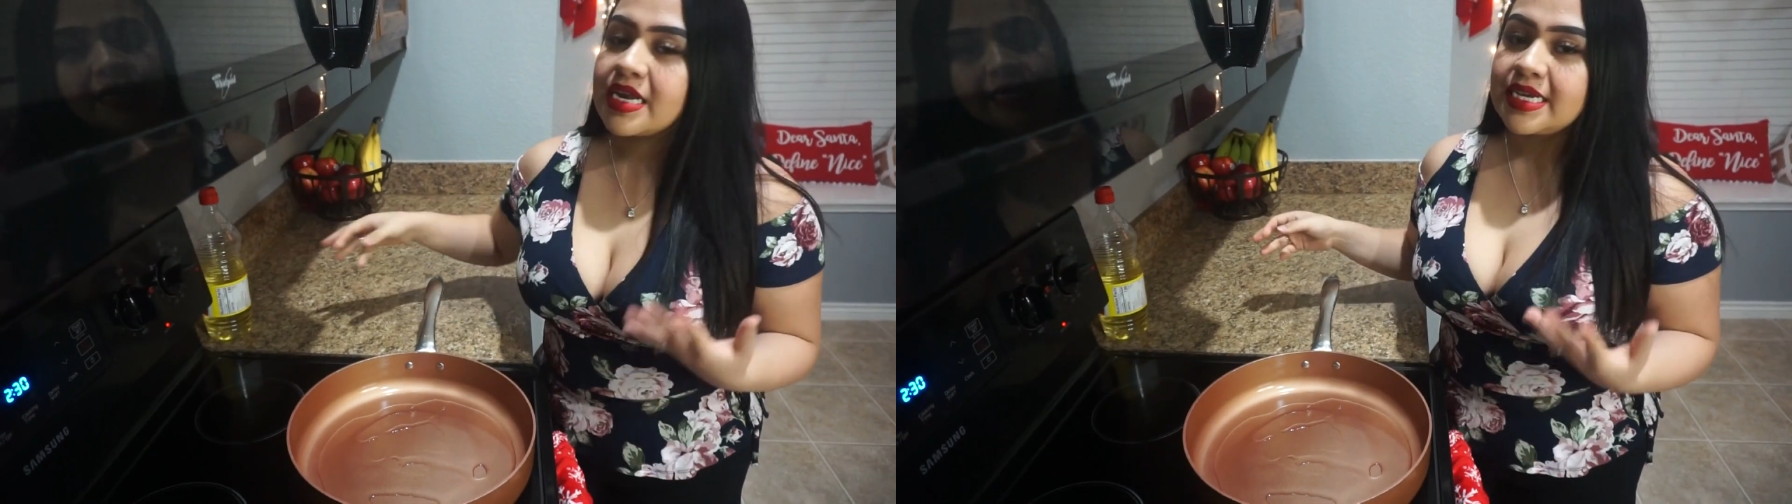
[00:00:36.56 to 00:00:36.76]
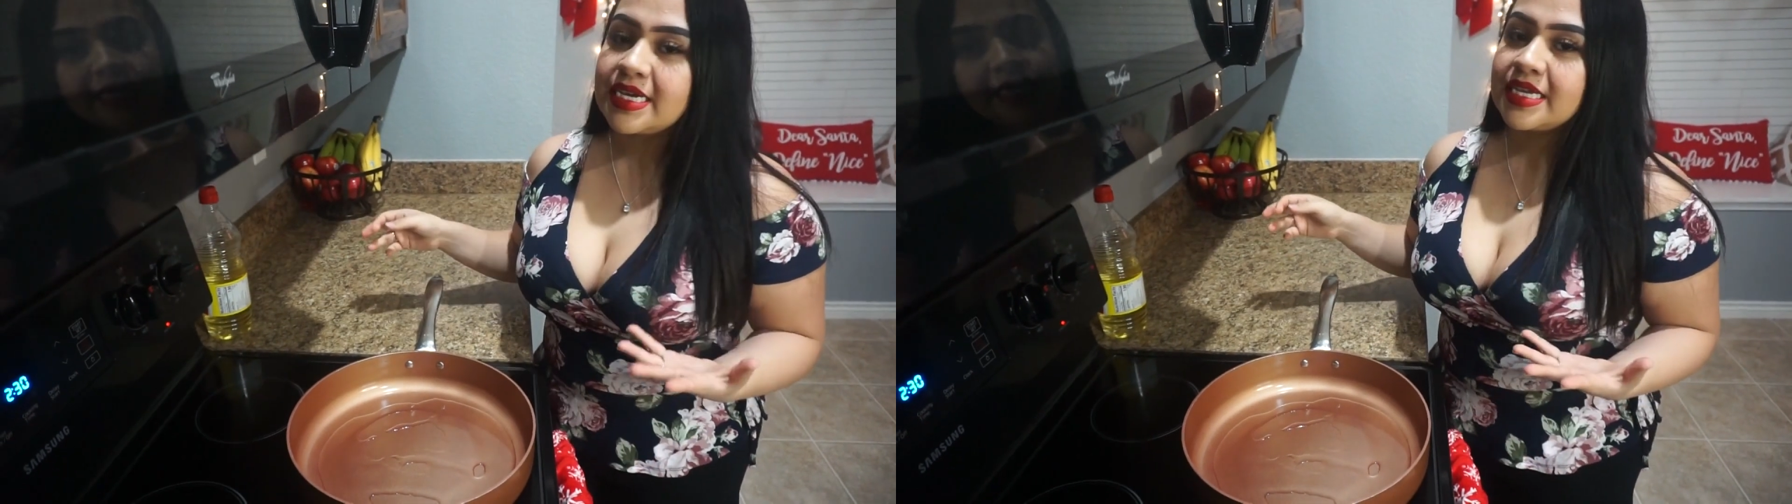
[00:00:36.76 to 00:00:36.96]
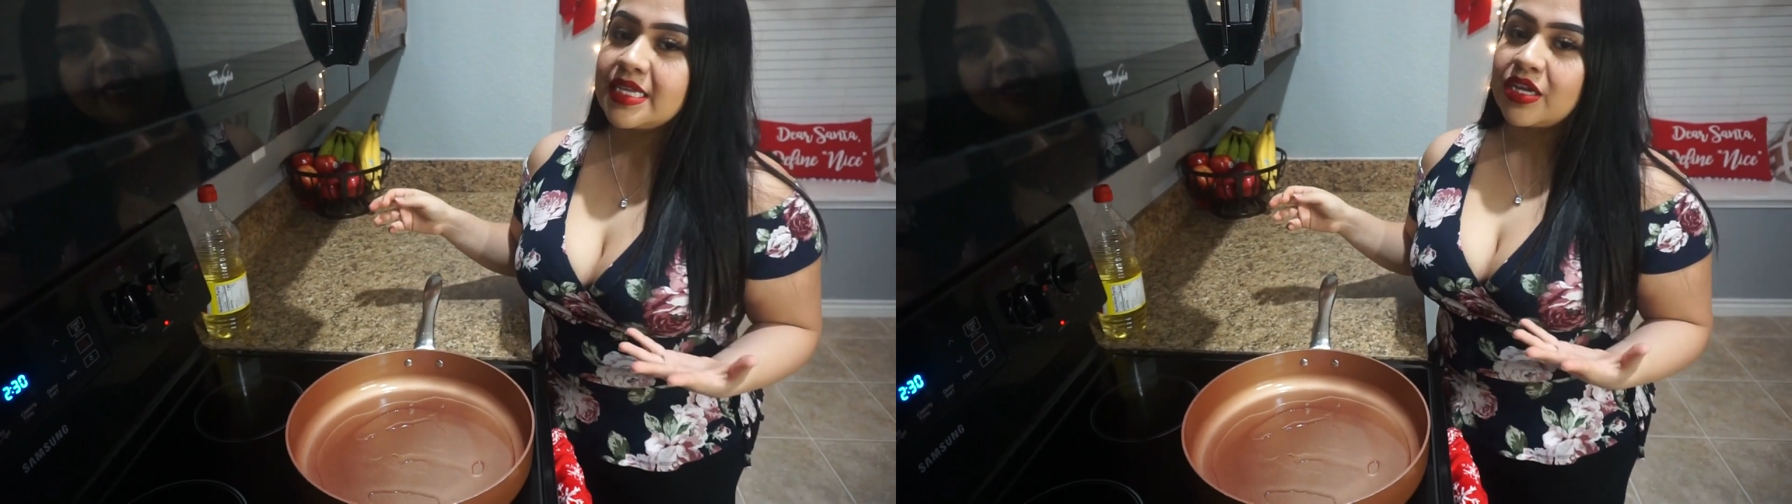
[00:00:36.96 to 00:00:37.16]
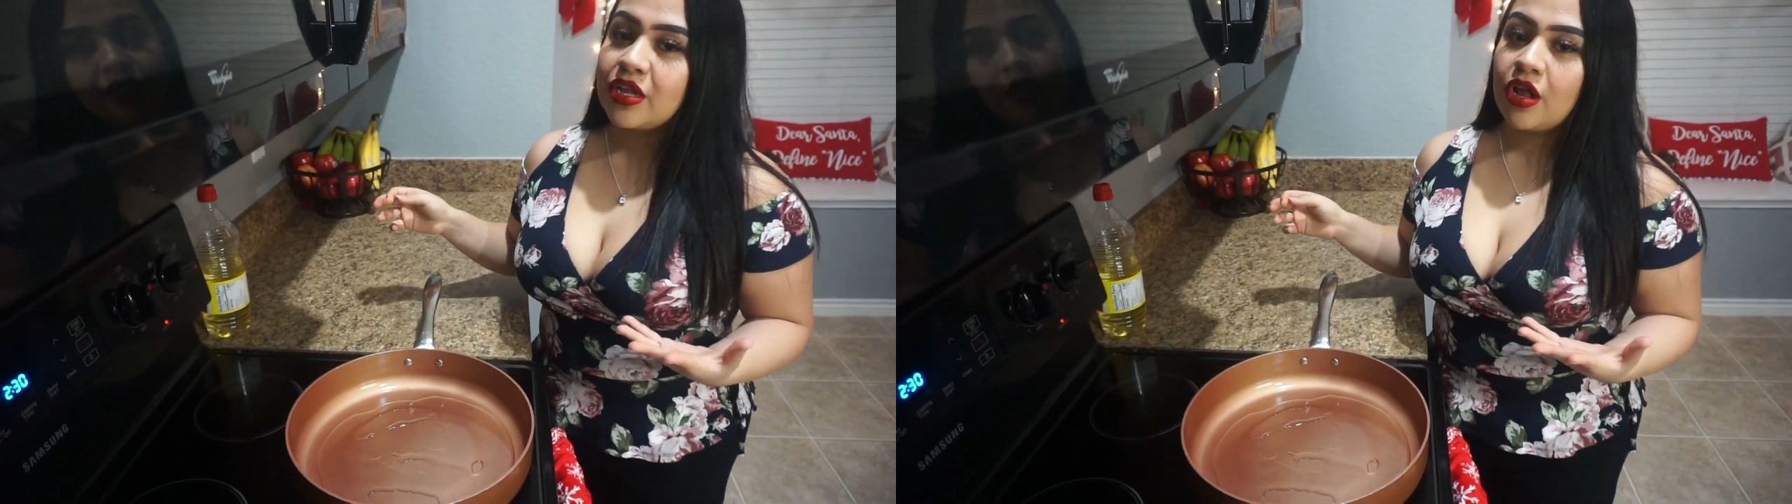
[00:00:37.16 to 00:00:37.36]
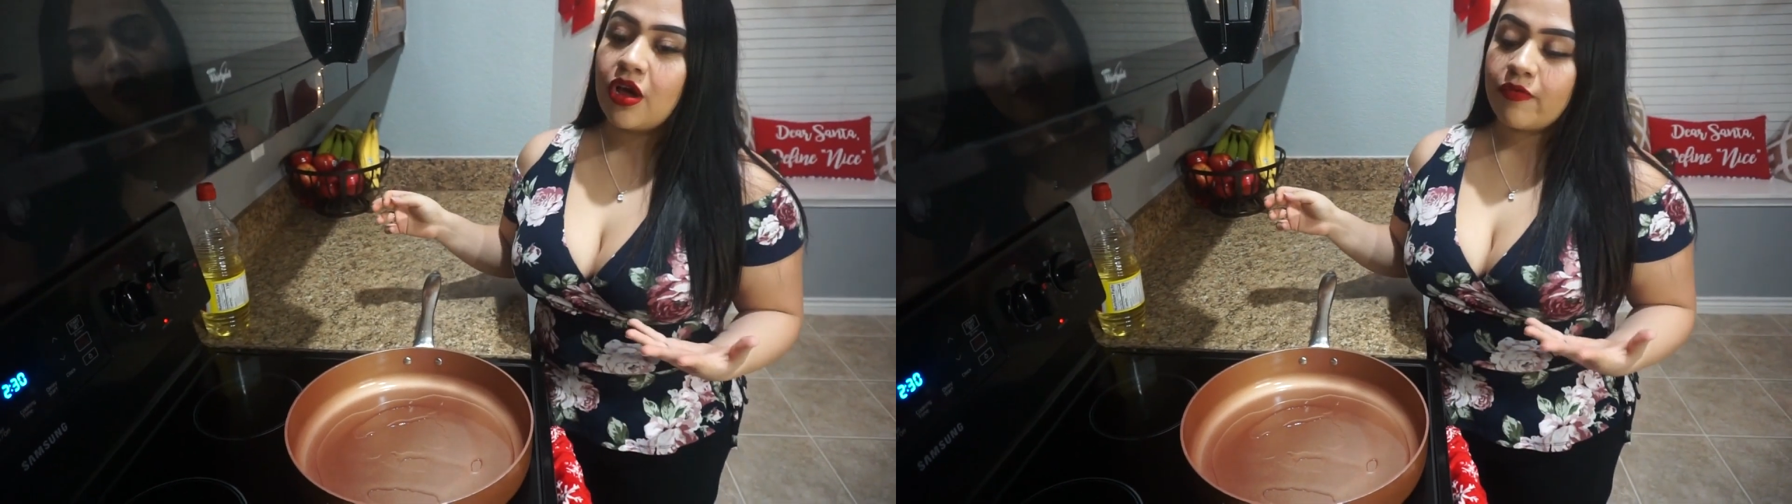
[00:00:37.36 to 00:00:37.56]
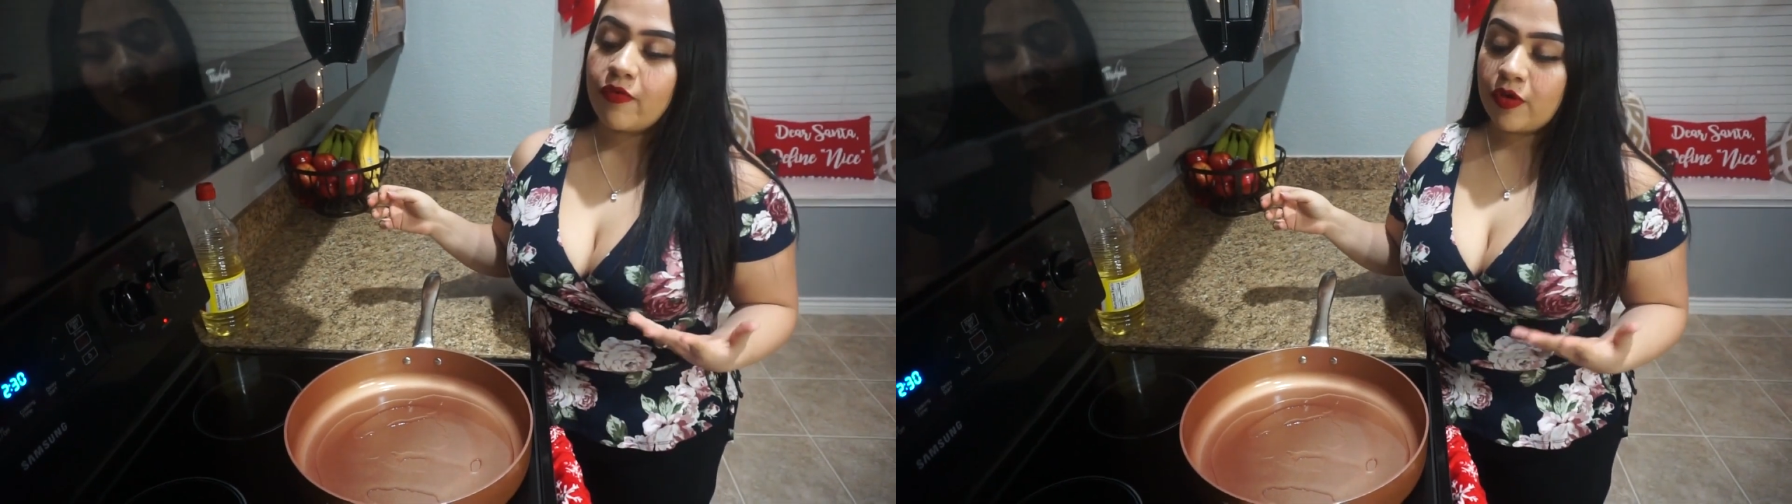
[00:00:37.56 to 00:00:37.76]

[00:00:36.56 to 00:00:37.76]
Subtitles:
needs a lot of